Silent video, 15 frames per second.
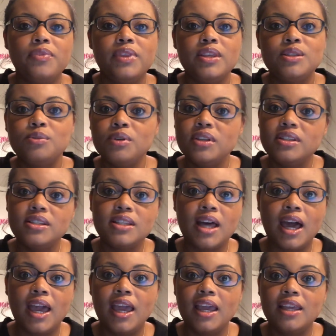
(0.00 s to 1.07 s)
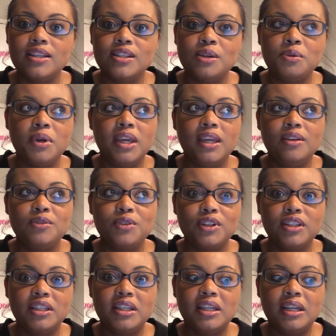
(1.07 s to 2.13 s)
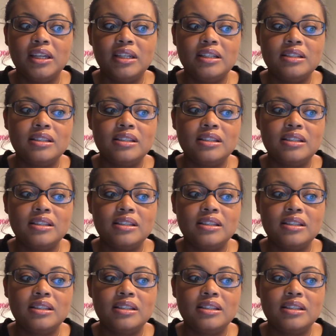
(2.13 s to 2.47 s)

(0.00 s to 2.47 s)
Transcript: this one's like doing really good.